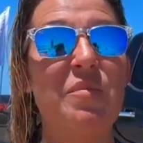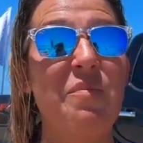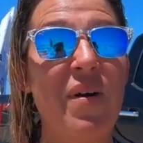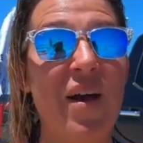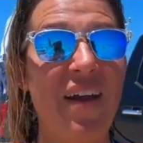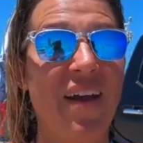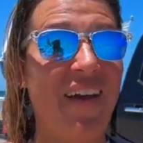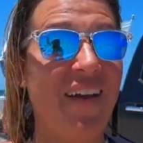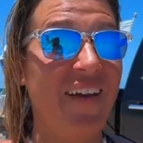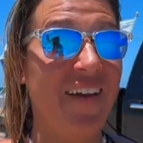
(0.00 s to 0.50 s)

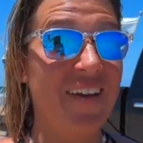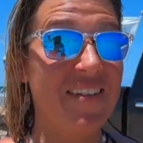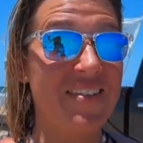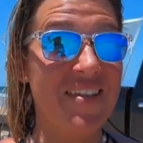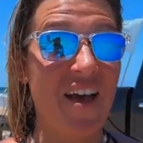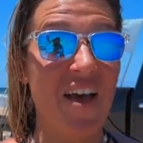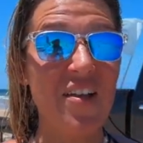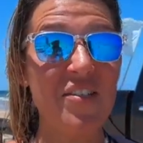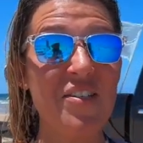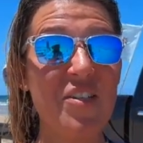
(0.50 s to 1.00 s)
But it's
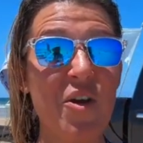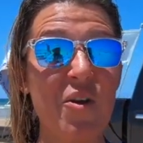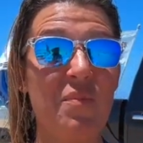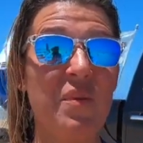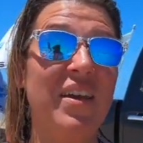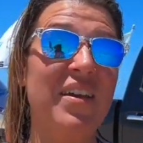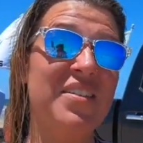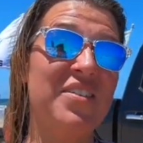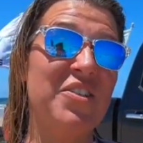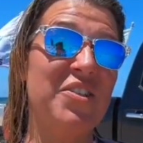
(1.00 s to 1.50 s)
also
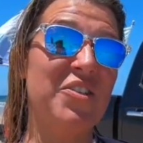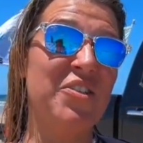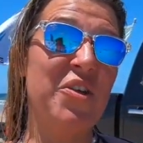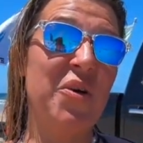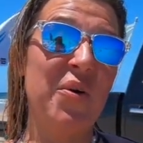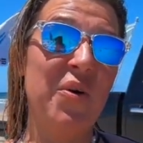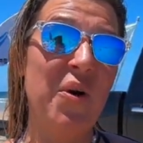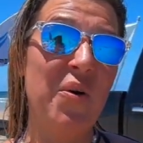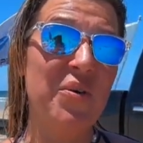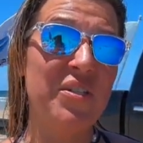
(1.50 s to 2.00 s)
because there's
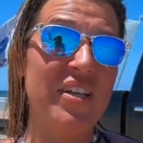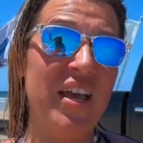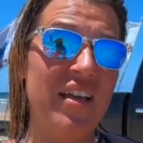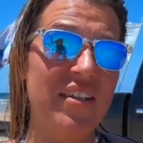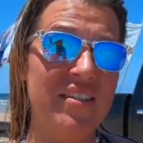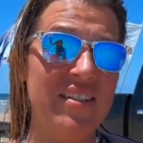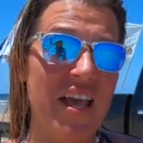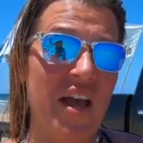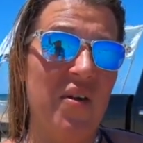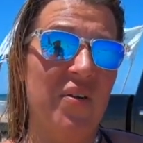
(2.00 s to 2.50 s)
no
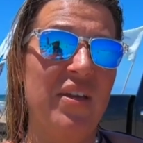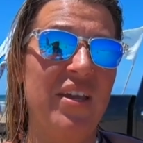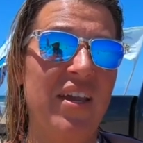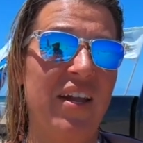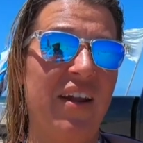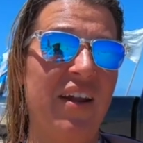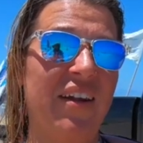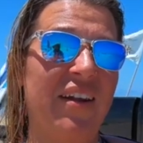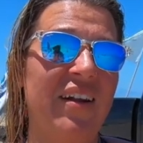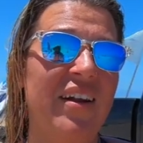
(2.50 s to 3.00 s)
hotels out
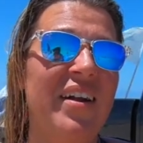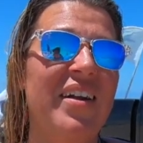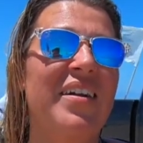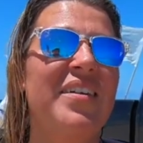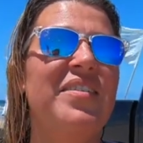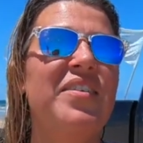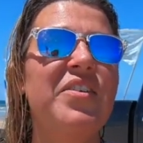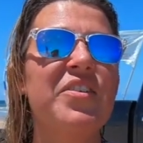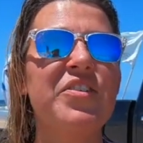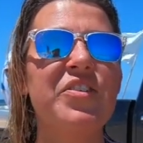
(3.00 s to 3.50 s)
here,
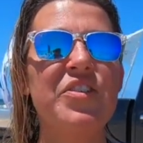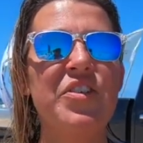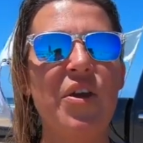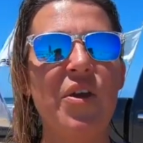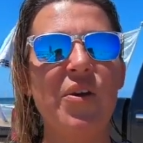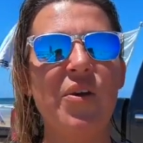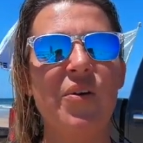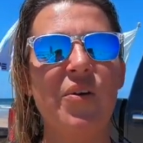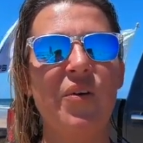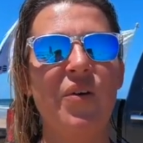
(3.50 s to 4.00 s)
there's
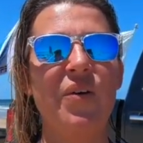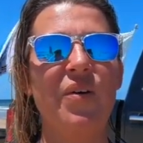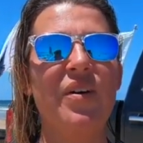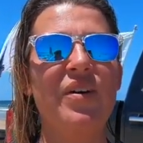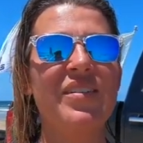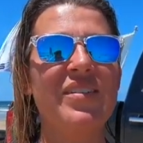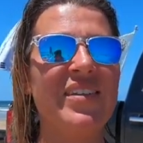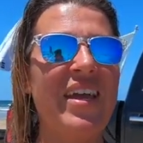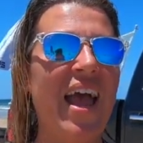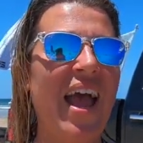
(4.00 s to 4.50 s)
no
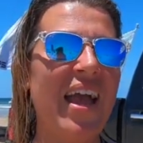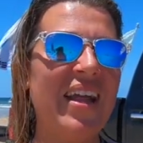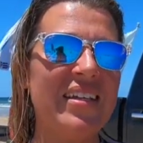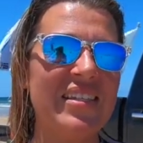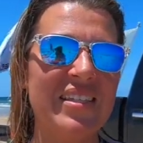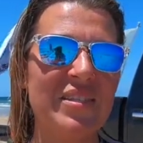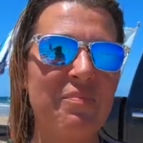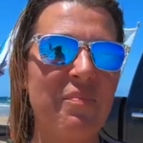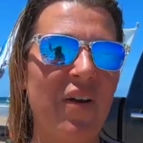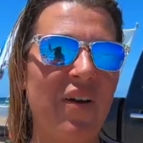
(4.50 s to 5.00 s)

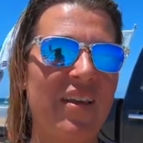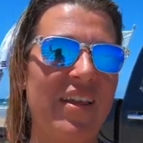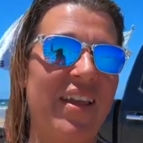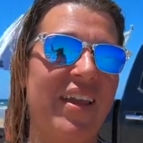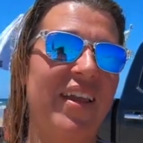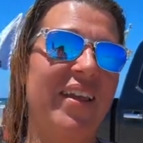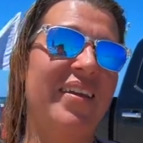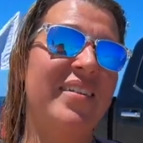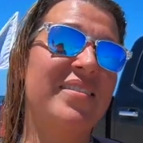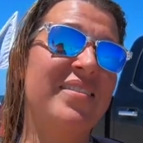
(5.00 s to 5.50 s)
tax
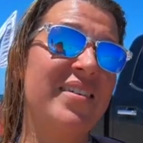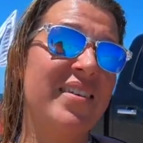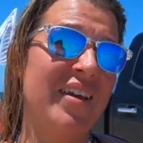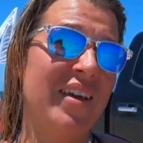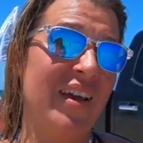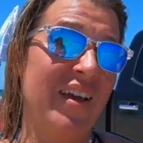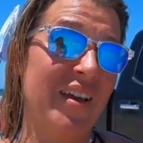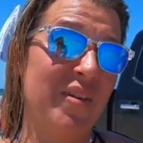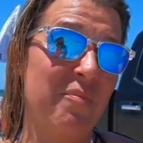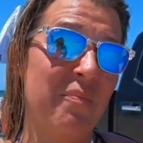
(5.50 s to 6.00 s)
money
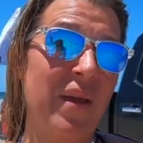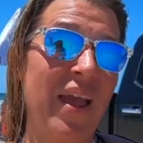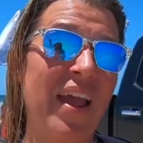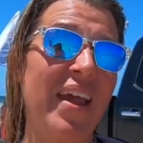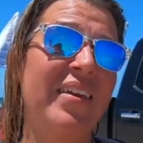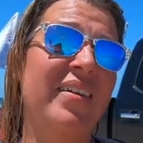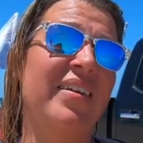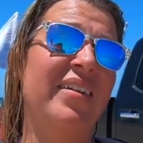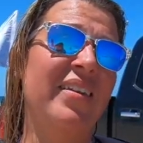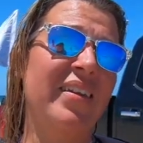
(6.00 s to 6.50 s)
to
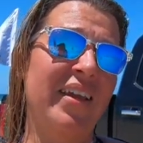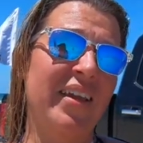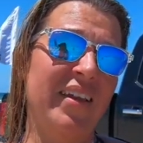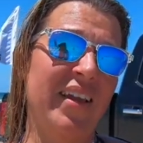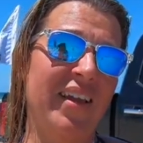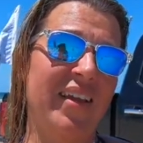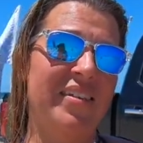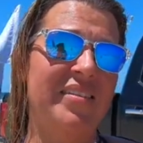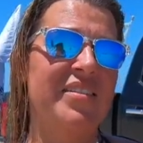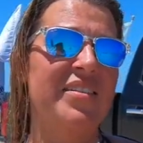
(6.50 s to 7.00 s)
pay to clean
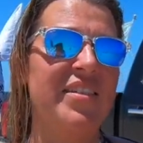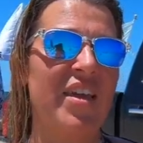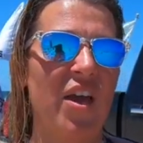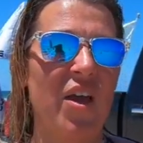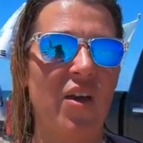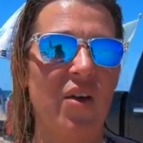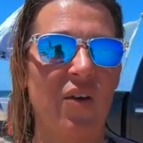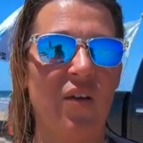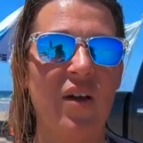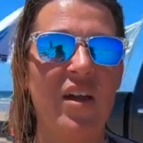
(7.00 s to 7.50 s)
it.
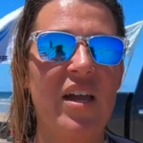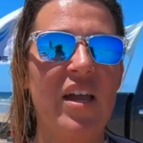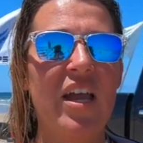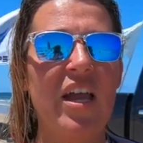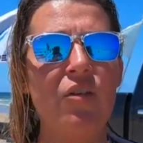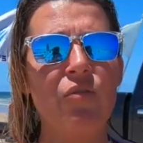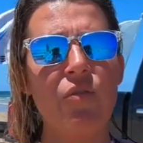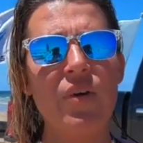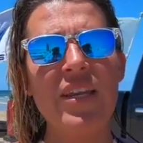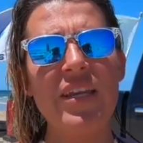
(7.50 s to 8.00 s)
So
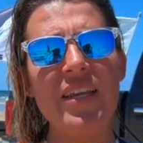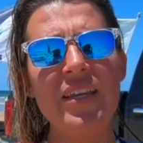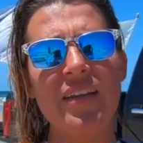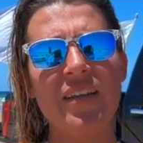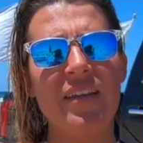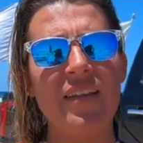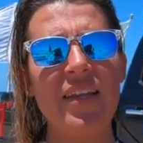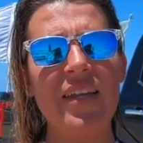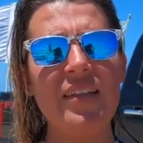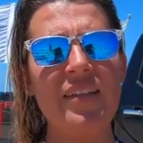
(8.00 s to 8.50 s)
if we didn't
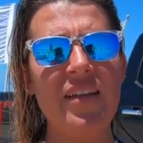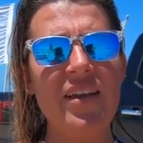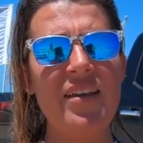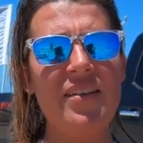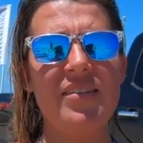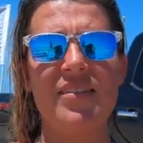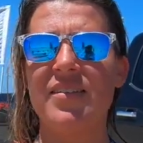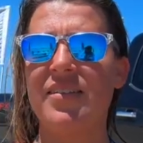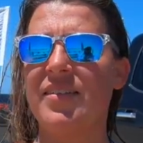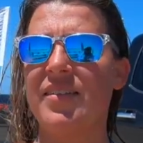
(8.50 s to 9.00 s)
clean
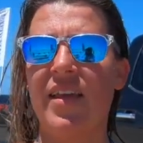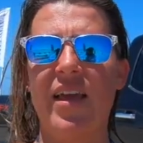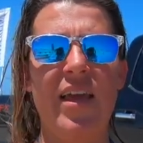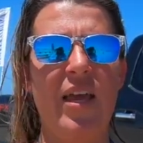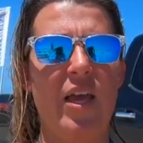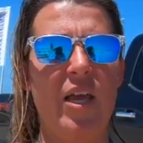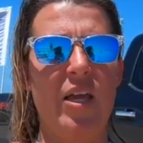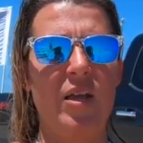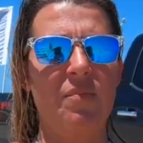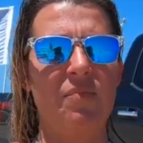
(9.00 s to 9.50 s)
this,
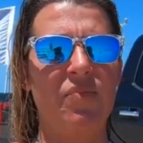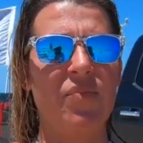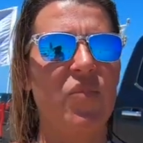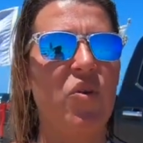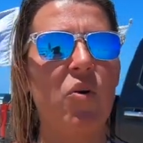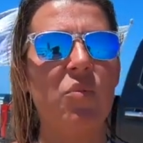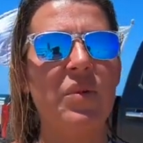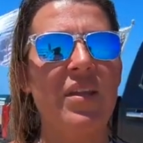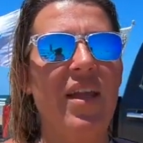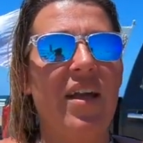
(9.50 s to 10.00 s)

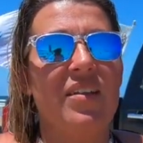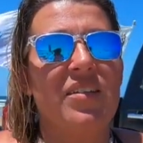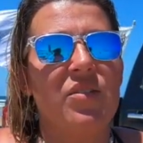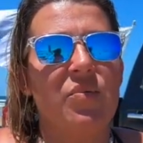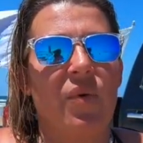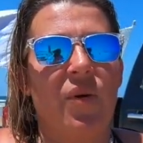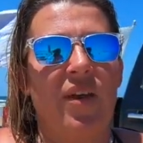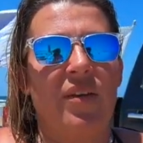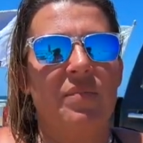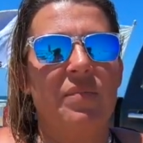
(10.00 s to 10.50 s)
nobody else
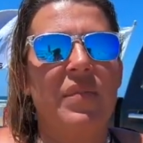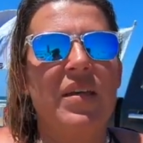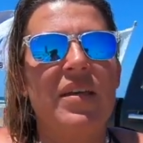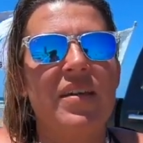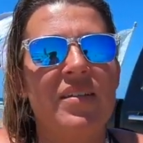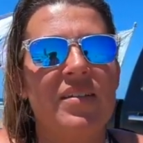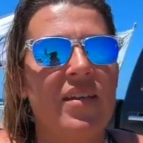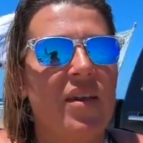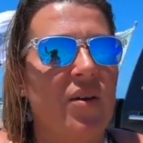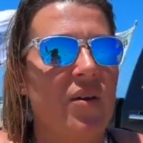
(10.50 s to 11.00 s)
would.
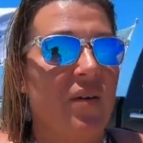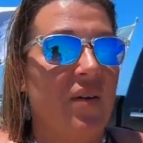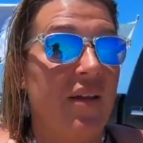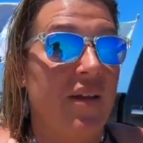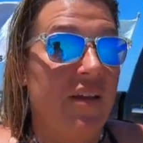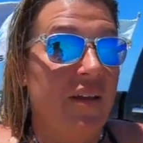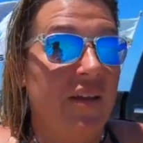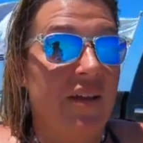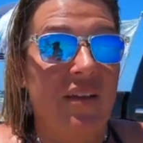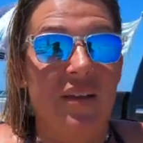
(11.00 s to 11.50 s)
So
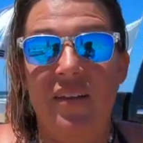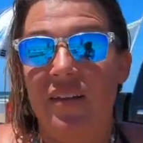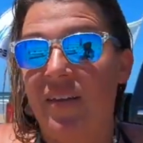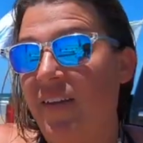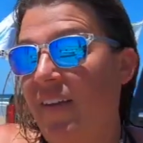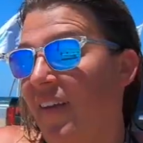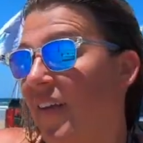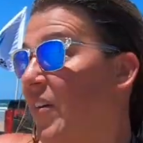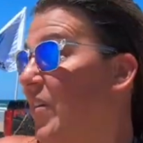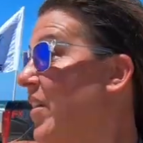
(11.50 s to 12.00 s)
it,
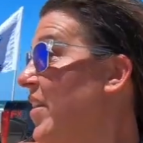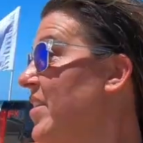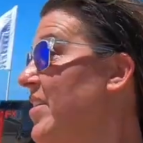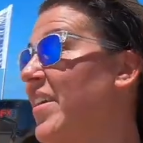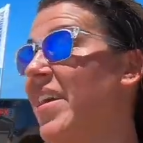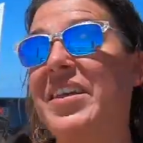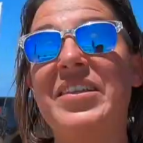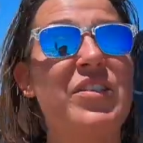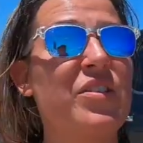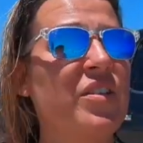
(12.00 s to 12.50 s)
you know,
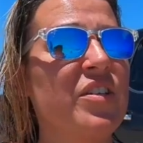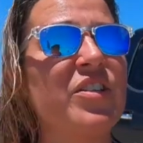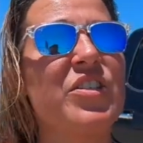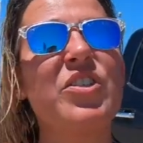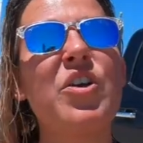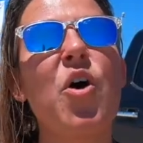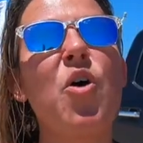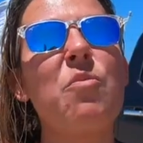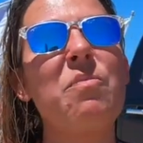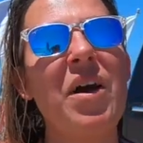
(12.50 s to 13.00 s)
it's
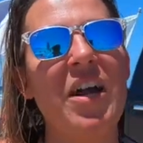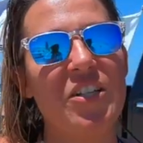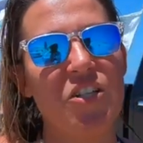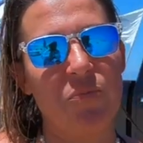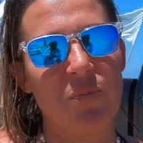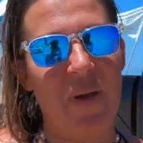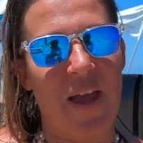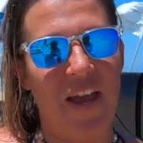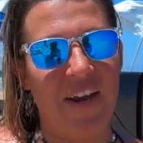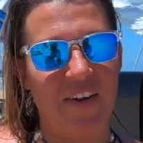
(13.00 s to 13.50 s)
so
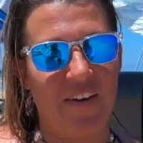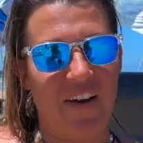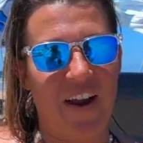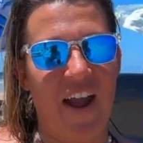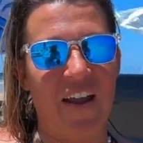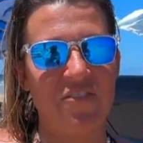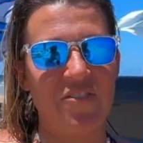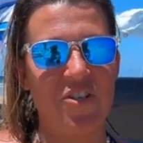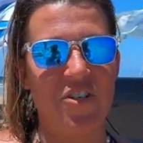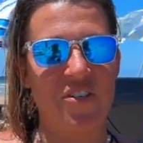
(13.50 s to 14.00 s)
much better
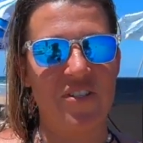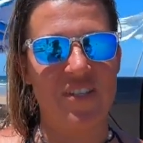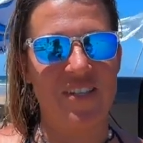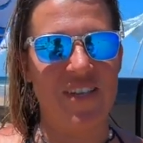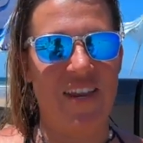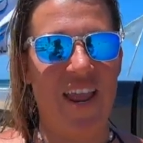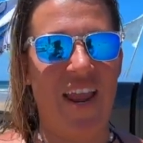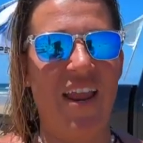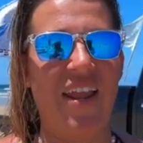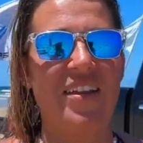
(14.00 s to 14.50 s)
after
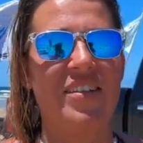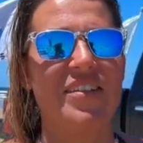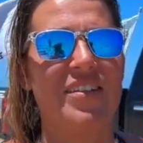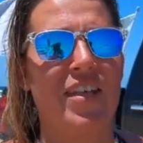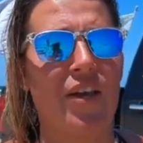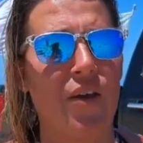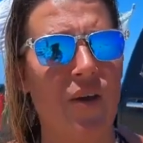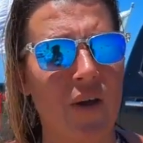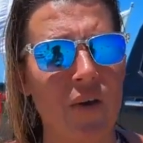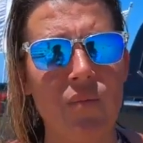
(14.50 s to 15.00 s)
today.
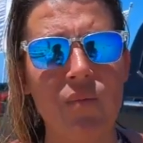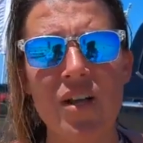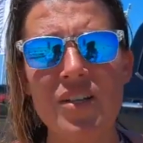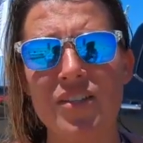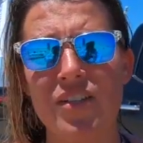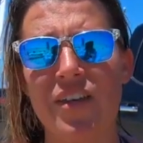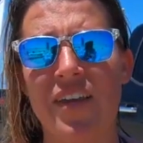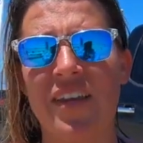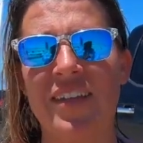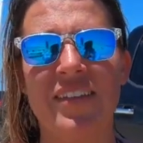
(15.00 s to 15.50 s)
So it
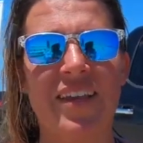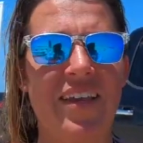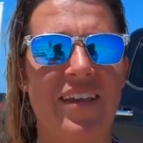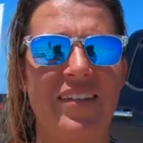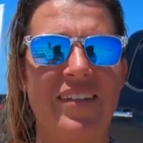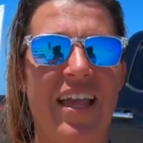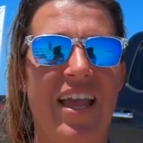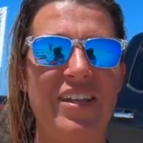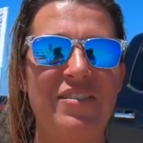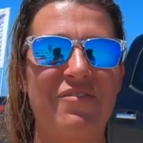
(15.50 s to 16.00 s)
was looking like
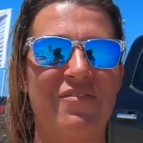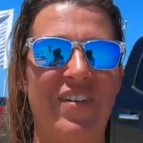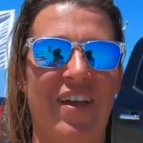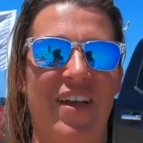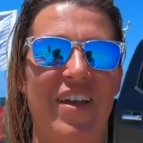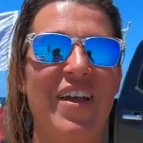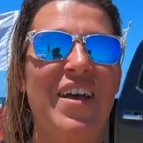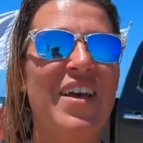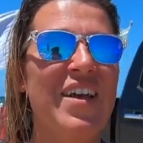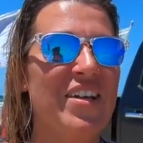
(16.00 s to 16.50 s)
a
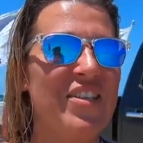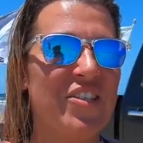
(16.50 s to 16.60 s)
landfill.